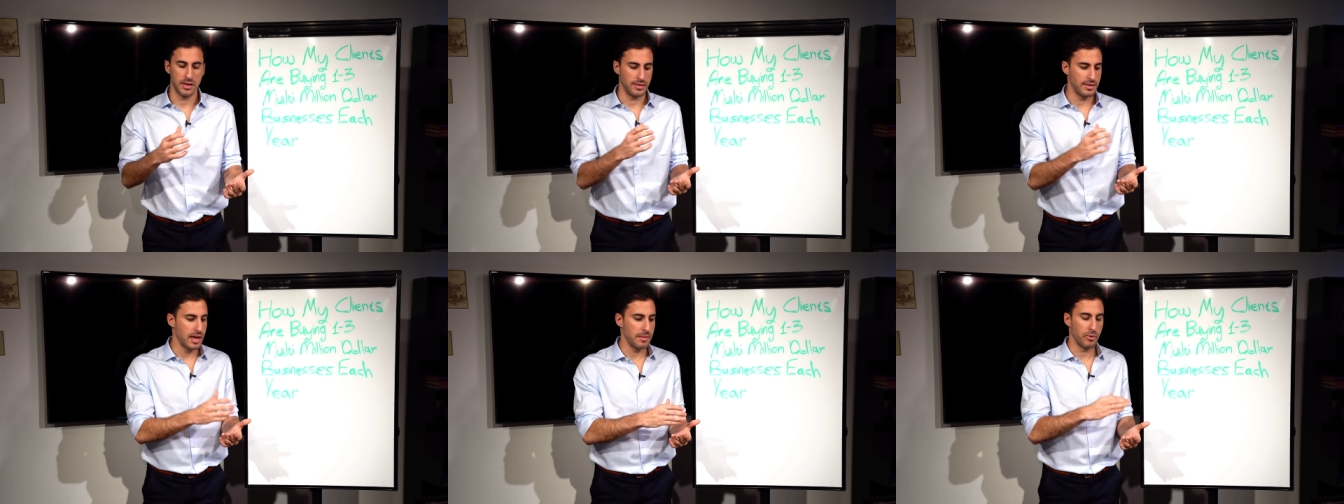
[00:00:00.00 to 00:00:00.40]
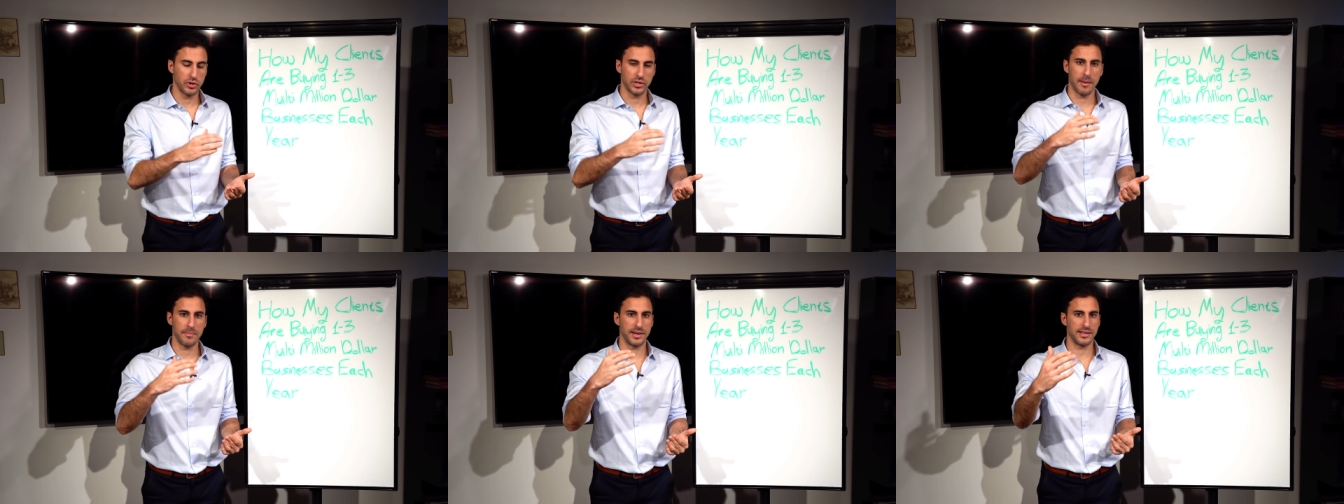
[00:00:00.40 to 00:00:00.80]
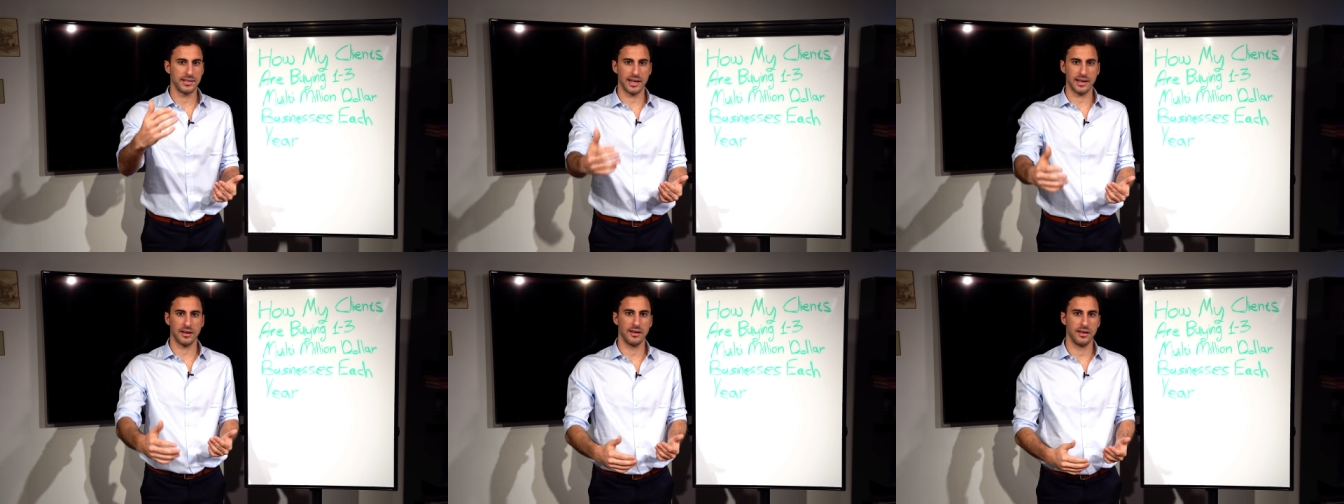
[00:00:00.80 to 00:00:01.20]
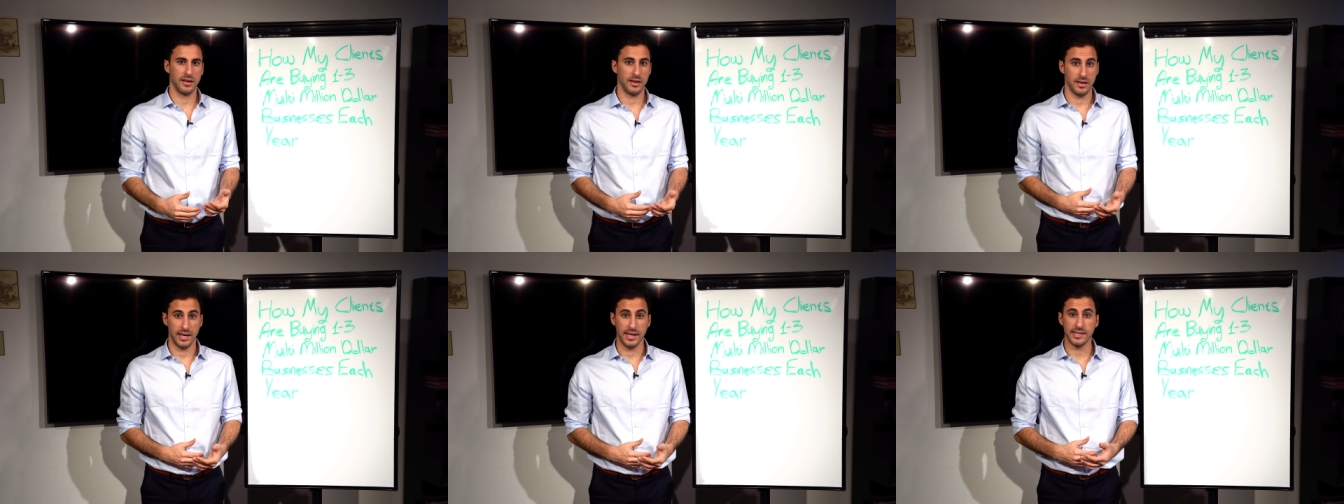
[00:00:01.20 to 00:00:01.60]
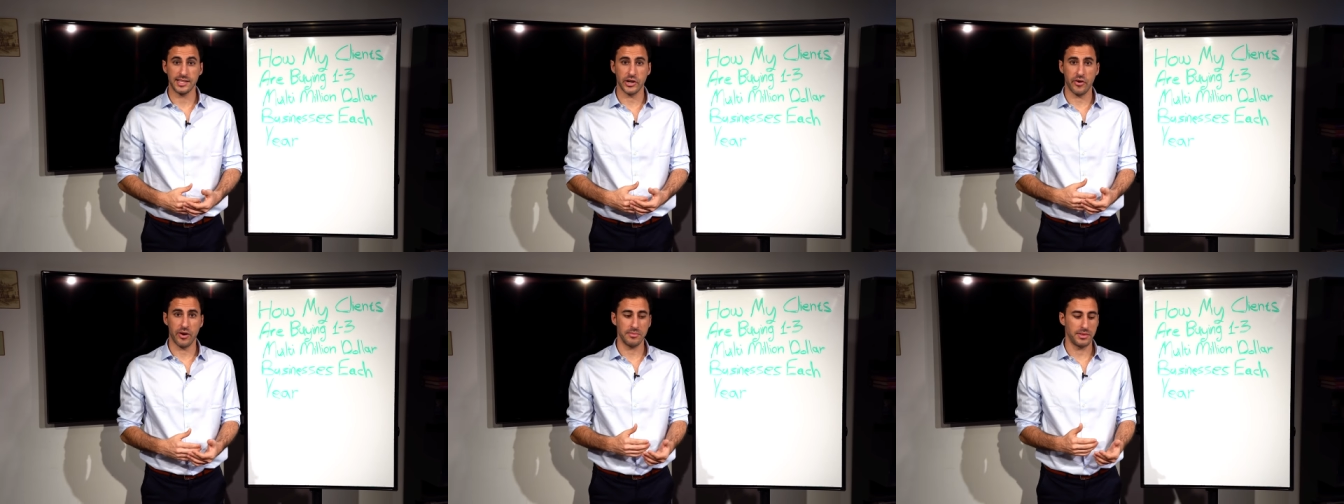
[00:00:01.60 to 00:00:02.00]
They bought companies like
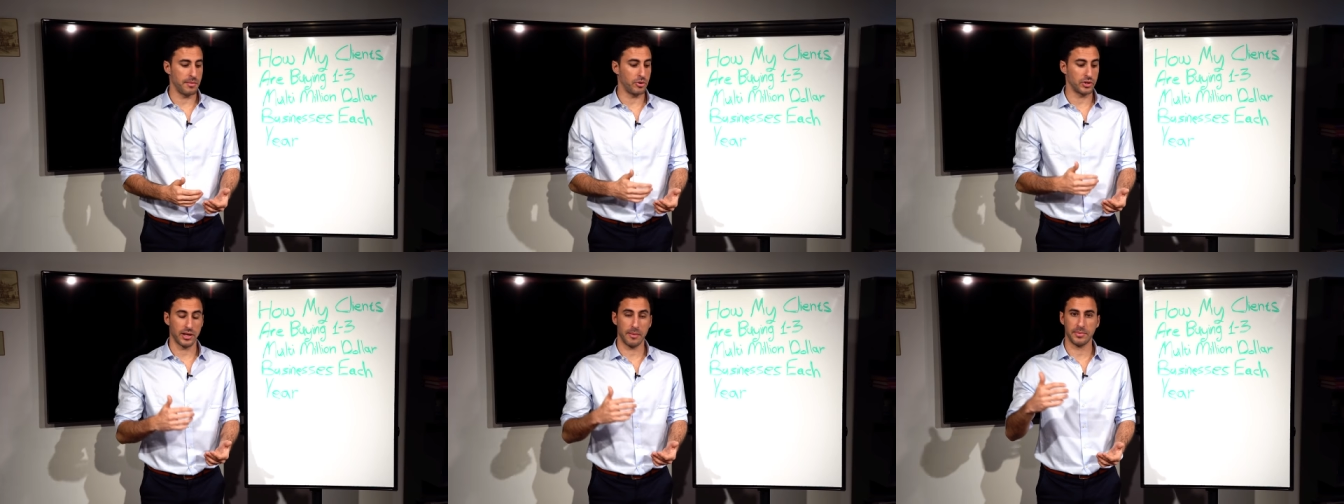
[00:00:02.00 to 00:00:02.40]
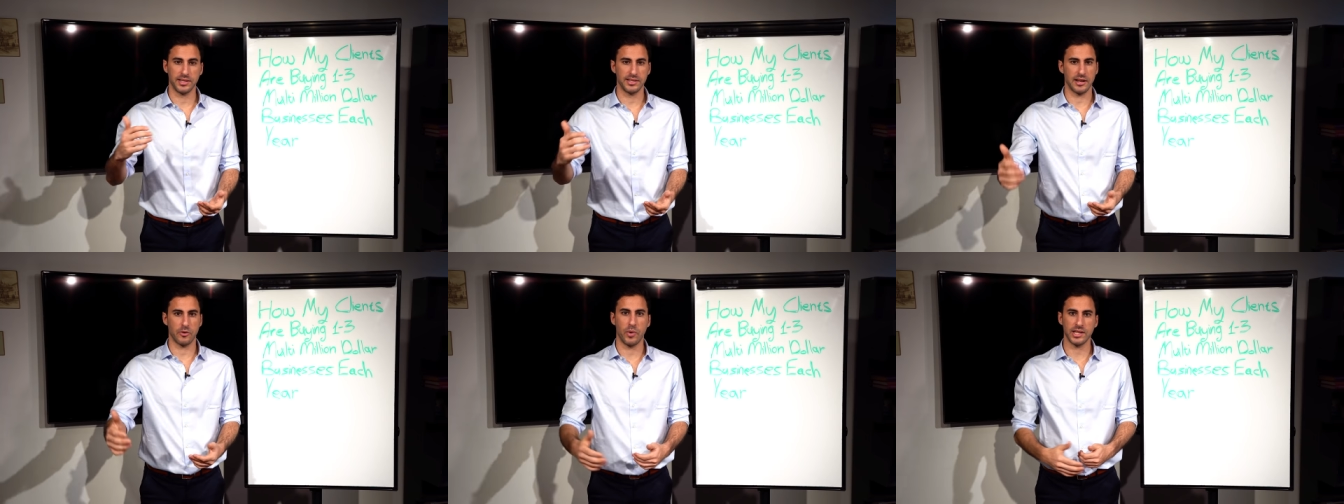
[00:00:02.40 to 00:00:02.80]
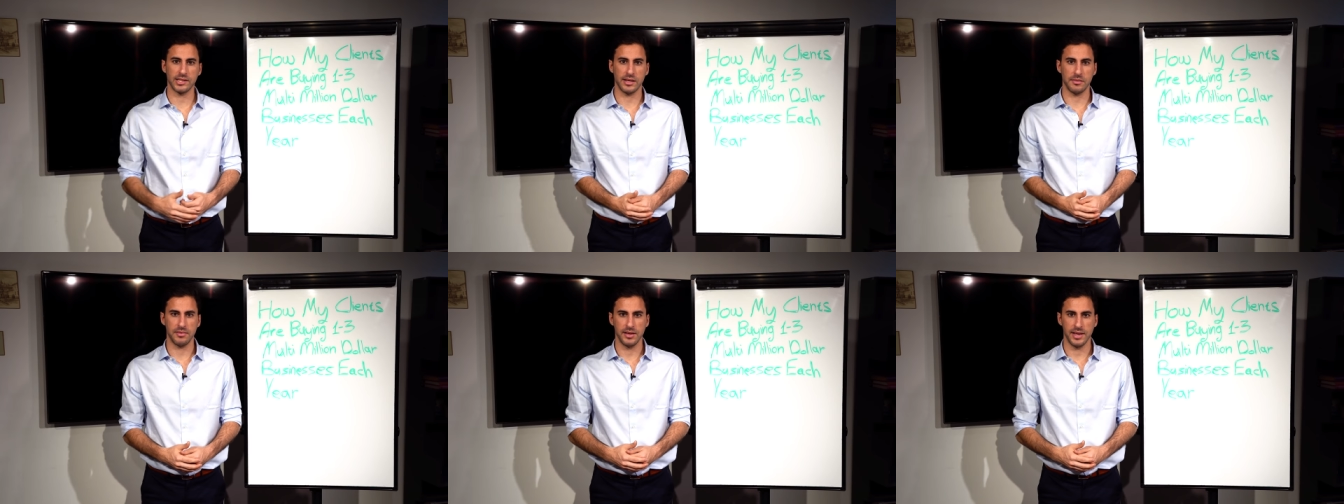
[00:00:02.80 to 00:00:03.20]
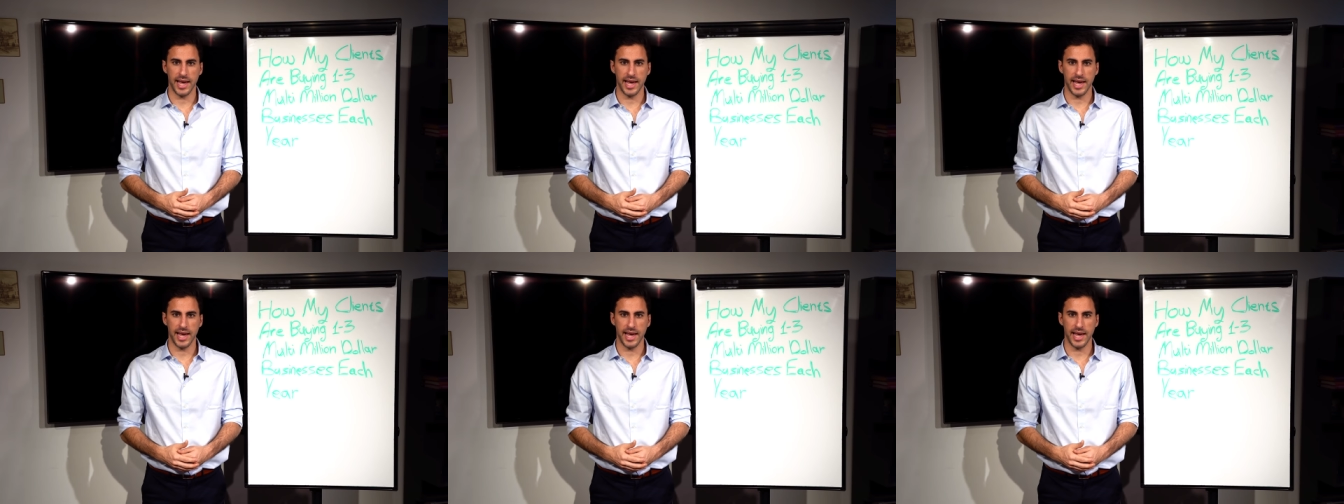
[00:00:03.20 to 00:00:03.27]
Instagram, they bought companies like WhatsApp.